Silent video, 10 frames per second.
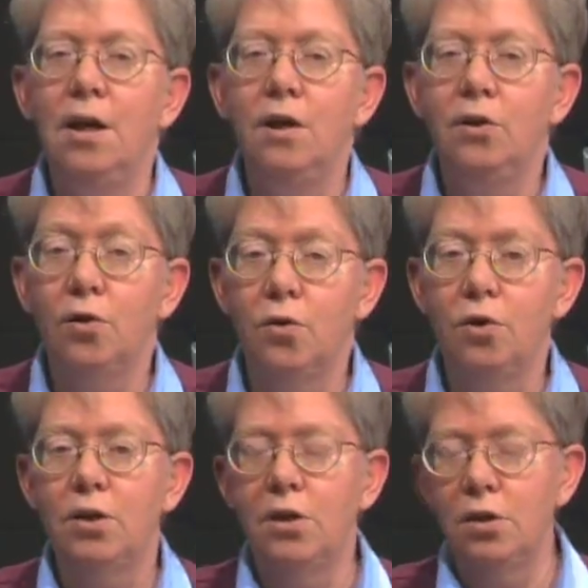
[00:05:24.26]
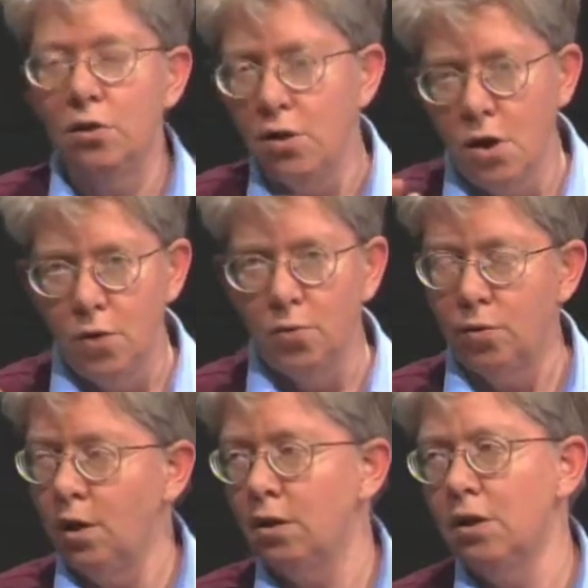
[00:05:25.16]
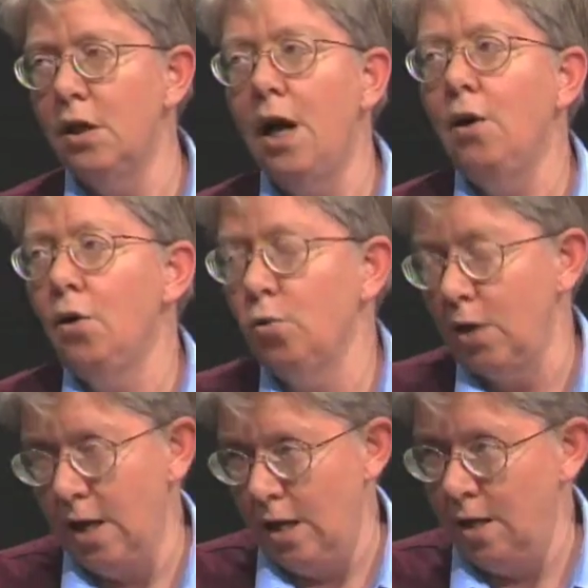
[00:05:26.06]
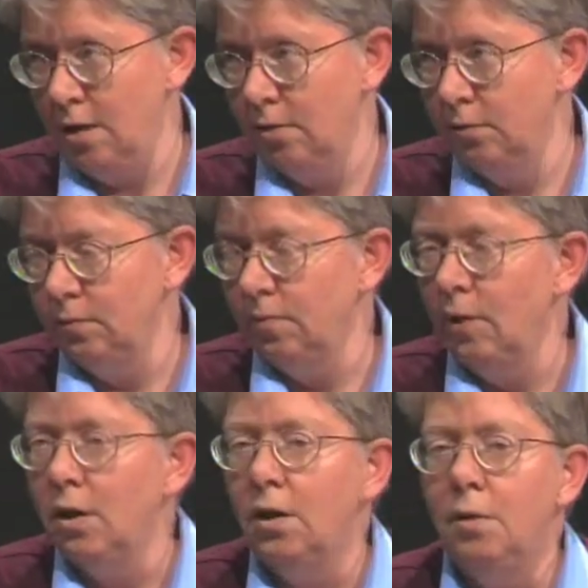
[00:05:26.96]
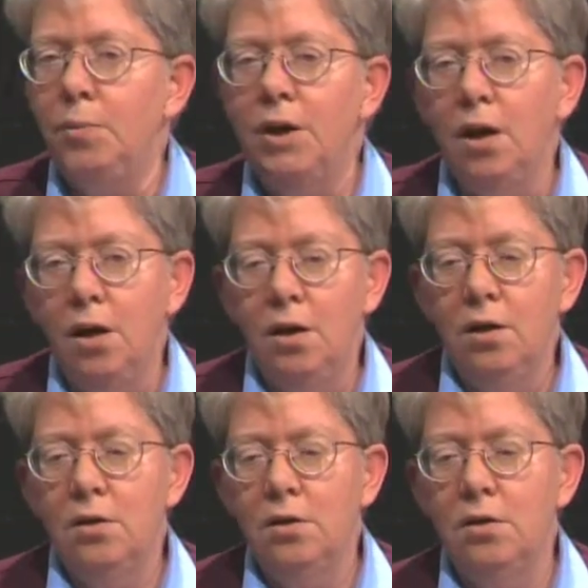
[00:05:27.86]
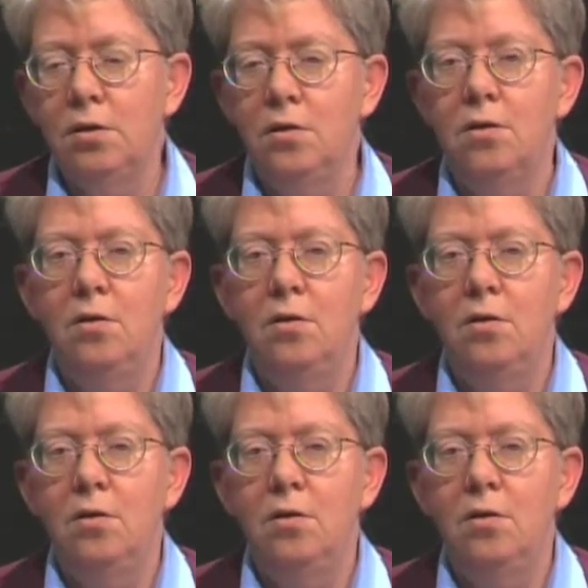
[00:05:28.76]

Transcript: And the court said, no, that's not okay because